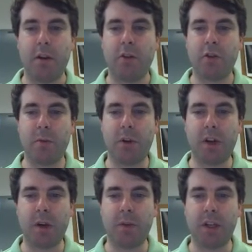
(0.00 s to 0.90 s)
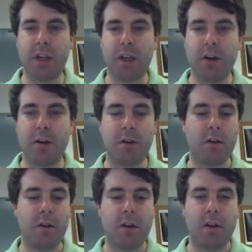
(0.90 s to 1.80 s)
So I'm going to come in here,
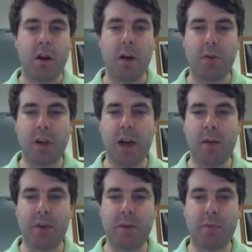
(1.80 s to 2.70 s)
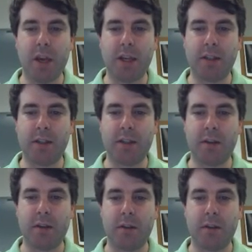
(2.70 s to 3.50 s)
I'm going to copy and paste